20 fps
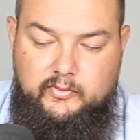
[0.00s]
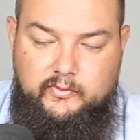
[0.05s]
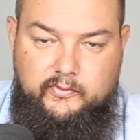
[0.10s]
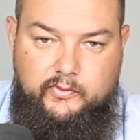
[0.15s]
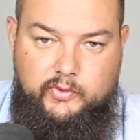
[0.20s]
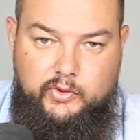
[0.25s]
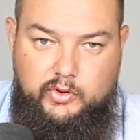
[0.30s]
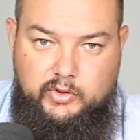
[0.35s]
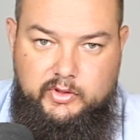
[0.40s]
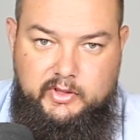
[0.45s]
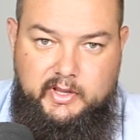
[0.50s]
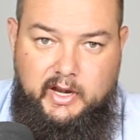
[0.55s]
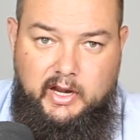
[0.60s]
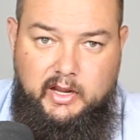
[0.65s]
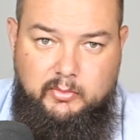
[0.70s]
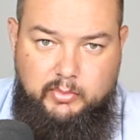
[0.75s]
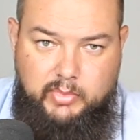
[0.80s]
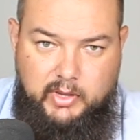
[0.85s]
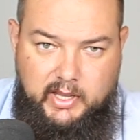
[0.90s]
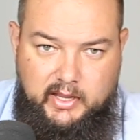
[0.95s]
for your
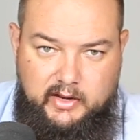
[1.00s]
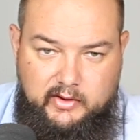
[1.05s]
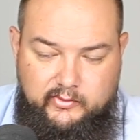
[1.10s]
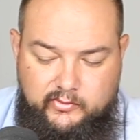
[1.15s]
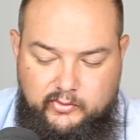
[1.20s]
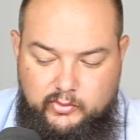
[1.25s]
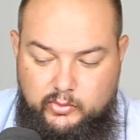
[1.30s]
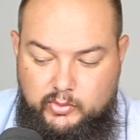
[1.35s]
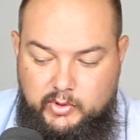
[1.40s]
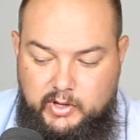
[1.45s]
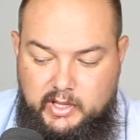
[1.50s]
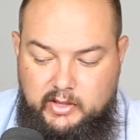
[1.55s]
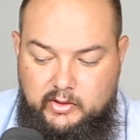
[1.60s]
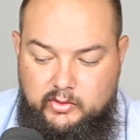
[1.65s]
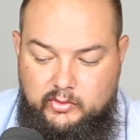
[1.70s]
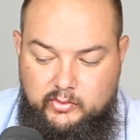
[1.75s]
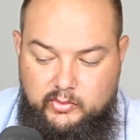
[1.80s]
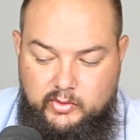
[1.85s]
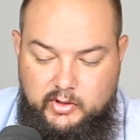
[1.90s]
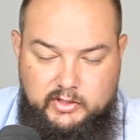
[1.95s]
trackpad for where
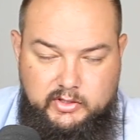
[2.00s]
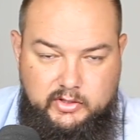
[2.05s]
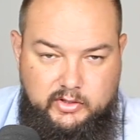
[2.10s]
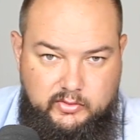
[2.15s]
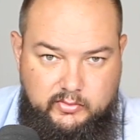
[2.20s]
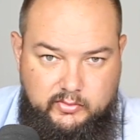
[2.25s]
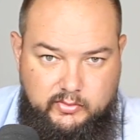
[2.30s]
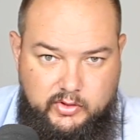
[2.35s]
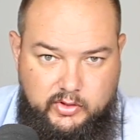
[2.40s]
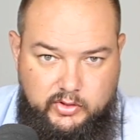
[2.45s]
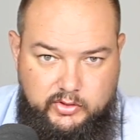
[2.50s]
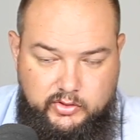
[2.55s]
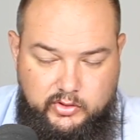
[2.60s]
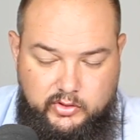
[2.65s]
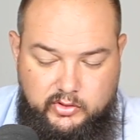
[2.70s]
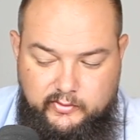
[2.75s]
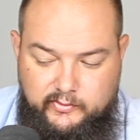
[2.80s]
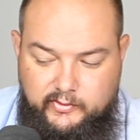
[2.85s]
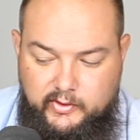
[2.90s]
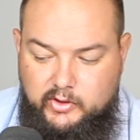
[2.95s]
you want to
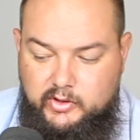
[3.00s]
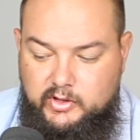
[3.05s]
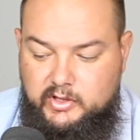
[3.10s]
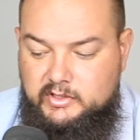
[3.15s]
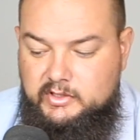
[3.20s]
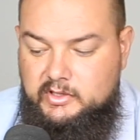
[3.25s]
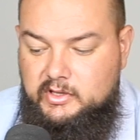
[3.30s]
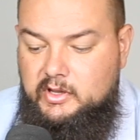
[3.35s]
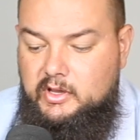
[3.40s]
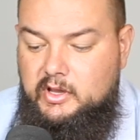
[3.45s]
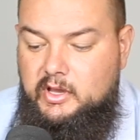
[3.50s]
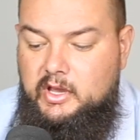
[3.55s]
control your focus.